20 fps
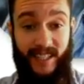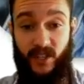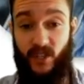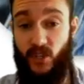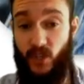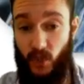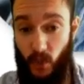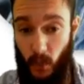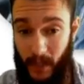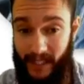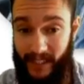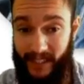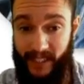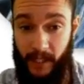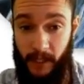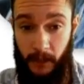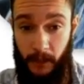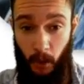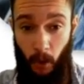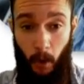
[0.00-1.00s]
and discreetly
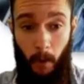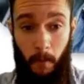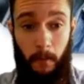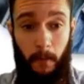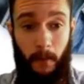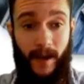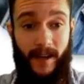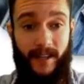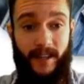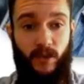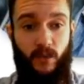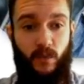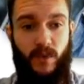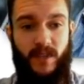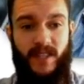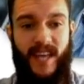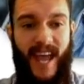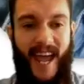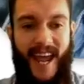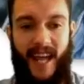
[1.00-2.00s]
incorporated
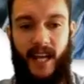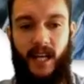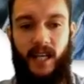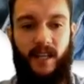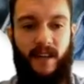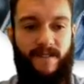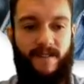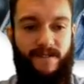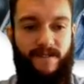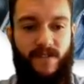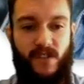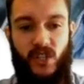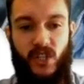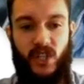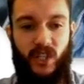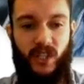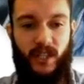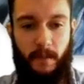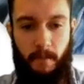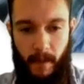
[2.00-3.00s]
with any
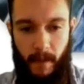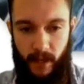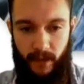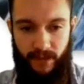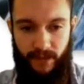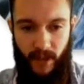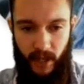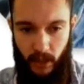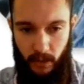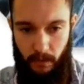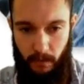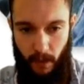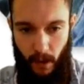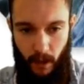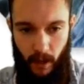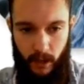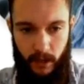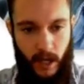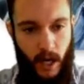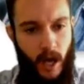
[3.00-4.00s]
physically manufactured
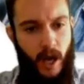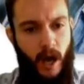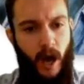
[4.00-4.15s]
product.